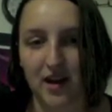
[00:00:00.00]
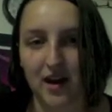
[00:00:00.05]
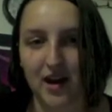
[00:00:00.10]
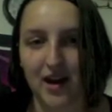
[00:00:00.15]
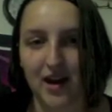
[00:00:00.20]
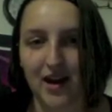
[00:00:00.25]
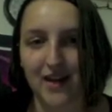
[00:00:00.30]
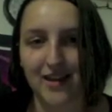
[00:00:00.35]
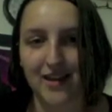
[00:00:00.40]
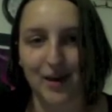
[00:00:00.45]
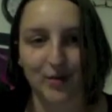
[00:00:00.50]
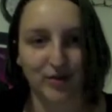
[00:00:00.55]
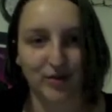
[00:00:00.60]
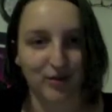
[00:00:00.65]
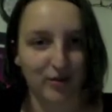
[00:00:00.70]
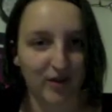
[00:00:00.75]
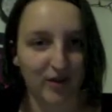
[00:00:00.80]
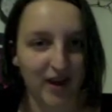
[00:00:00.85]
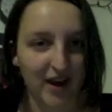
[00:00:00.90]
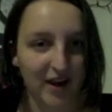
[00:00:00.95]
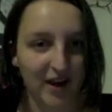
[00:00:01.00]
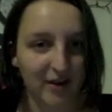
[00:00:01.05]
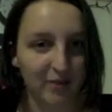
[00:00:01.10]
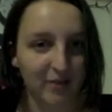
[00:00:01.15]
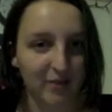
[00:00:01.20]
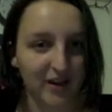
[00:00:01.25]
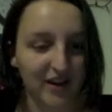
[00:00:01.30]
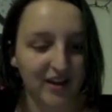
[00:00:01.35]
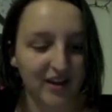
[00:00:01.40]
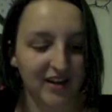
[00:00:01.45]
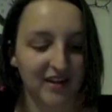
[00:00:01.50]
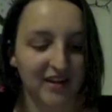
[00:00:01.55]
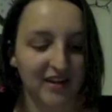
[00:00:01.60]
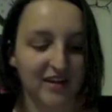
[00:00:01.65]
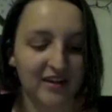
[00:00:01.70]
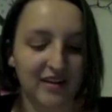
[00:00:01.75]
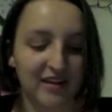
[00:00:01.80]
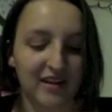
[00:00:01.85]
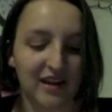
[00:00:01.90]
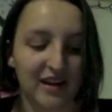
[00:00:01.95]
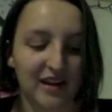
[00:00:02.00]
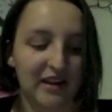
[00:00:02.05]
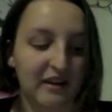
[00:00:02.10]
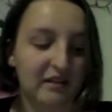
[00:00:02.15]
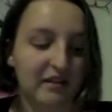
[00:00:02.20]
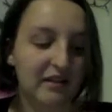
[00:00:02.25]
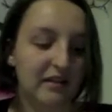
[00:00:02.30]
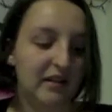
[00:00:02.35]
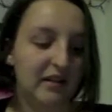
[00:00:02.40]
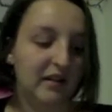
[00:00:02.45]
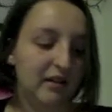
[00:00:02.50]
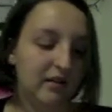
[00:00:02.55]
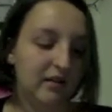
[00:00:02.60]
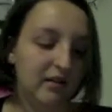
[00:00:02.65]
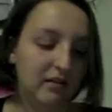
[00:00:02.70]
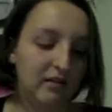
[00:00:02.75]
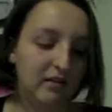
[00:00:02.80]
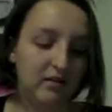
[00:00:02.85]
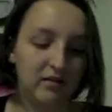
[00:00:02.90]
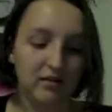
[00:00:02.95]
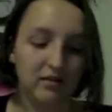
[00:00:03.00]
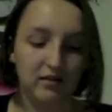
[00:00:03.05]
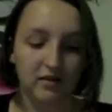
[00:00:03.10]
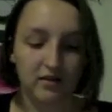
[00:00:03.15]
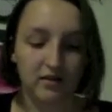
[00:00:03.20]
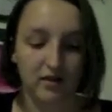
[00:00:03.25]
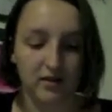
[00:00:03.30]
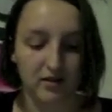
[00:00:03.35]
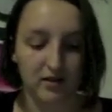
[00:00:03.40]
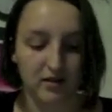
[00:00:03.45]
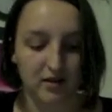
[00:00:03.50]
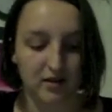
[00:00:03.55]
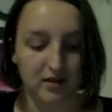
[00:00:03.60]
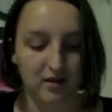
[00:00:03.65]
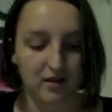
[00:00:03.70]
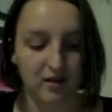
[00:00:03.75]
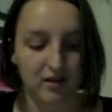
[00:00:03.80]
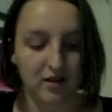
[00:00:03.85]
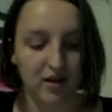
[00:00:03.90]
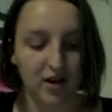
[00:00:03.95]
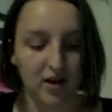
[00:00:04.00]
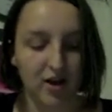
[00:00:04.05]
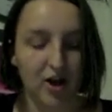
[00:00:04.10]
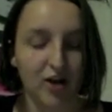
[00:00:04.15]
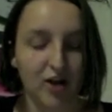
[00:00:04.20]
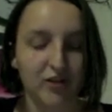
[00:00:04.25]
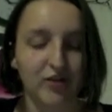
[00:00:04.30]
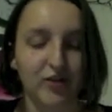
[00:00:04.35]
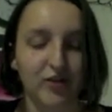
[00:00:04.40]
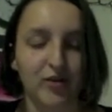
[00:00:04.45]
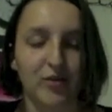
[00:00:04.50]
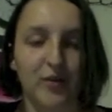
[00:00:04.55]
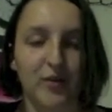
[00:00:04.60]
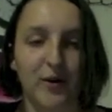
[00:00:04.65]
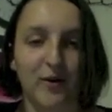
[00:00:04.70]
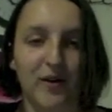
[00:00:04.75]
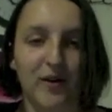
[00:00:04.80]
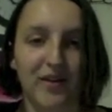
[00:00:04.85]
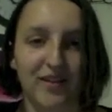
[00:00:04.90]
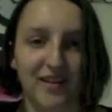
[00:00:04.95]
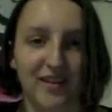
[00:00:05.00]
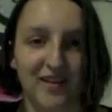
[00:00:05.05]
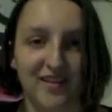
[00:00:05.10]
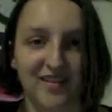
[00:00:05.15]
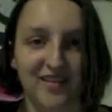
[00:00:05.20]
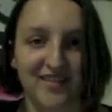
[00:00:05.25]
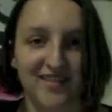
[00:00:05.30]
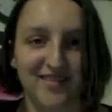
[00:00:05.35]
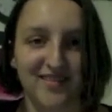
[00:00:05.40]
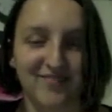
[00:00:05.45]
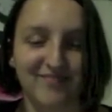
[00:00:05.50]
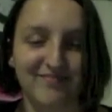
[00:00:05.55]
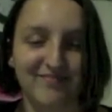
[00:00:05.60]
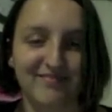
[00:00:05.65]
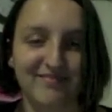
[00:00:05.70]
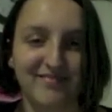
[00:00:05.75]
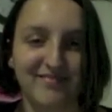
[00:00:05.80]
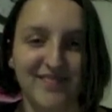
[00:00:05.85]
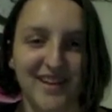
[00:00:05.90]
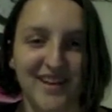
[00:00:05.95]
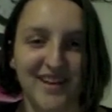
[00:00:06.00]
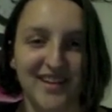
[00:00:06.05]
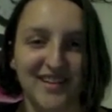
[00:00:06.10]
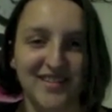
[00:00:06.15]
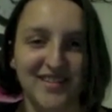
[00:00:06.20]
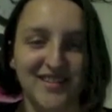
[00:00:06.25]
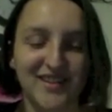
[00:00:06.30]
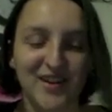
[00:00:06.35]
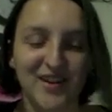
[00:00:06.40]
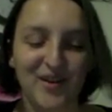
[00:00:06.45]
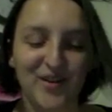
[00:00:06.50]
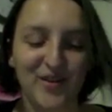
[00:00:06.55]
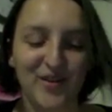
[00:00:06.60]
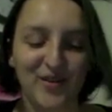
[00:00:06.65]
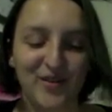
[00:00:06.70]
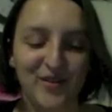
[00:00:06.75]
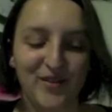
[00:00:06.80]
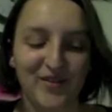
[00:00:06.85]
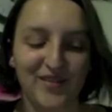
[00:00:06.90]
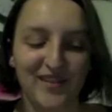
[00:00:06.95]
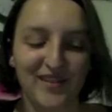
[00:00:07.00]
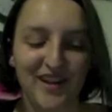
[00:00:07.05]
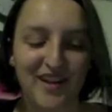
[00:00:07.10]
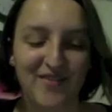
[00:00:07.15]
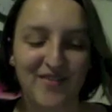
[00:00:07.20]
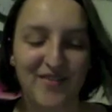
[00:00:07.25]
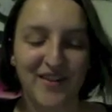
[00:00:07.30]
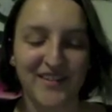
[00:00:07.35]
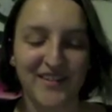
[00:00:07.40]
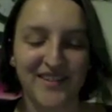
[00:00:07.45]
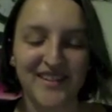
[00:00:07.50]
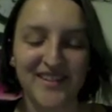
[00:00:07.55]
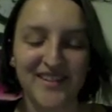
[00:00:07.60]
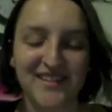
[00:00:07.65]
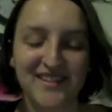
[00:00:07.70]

And that was okay, because it is a concert about nothing. And so I felt it,